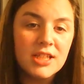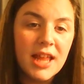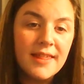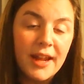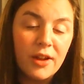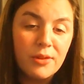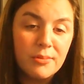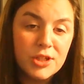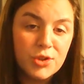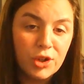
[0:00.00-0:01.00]
they are the
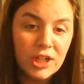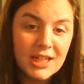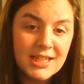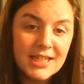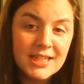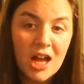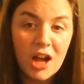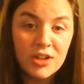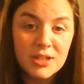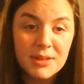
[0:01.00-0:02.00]
majority, says
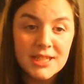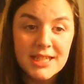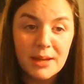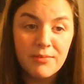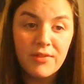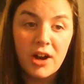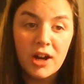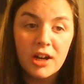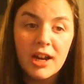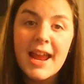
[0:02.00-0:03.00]
Congressman Sam Farr.